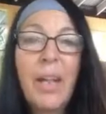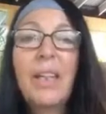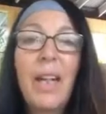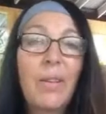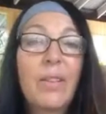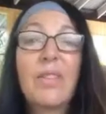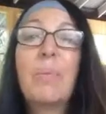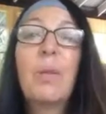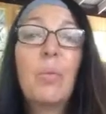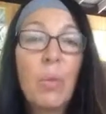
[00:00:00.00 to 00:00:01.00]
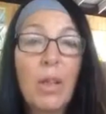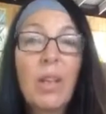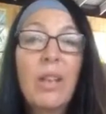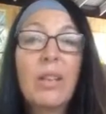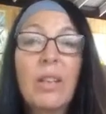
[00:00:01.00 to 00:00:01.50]
right now, because I'm going to
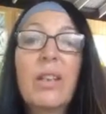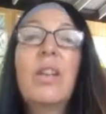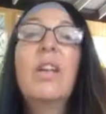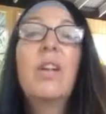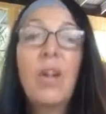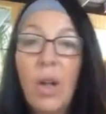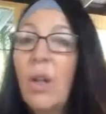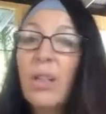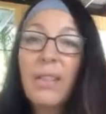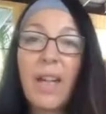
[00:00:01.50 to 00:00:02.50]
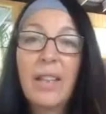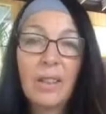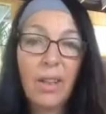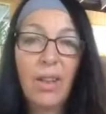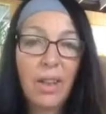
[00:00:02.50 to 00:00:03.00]
work on her all night
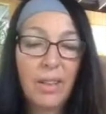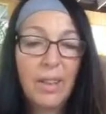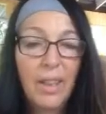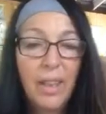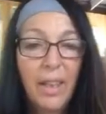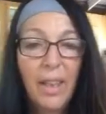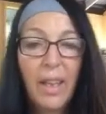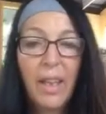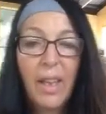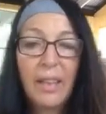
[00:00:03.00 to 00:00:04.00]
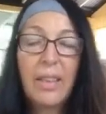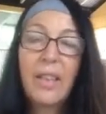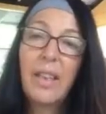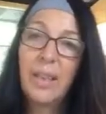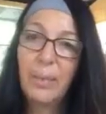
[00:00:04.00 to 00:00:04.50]
long. And
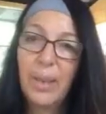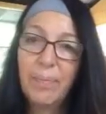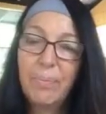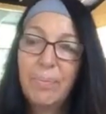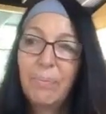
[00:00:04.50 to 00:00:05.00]
anyway,